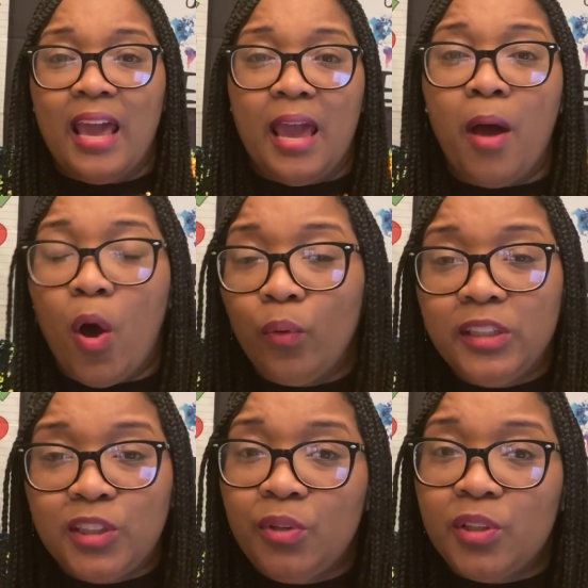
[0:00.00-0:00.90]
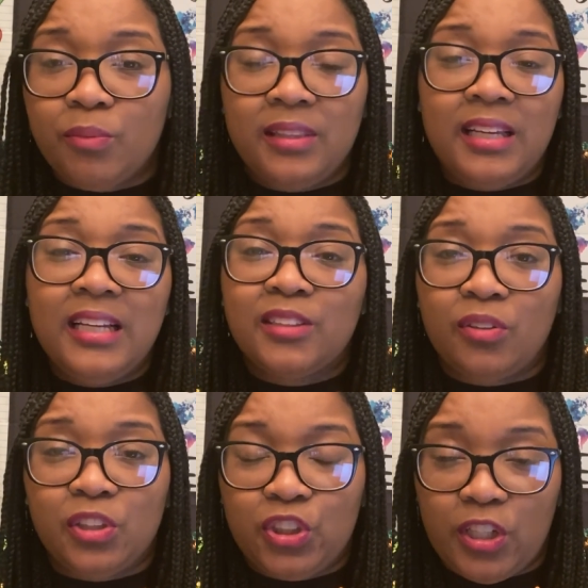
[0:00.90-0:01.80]
and only 2 or 3 things
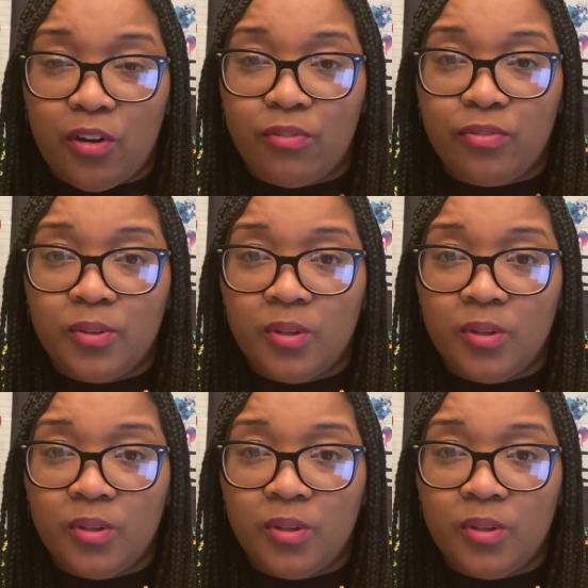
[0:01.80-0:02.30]
on the shelf.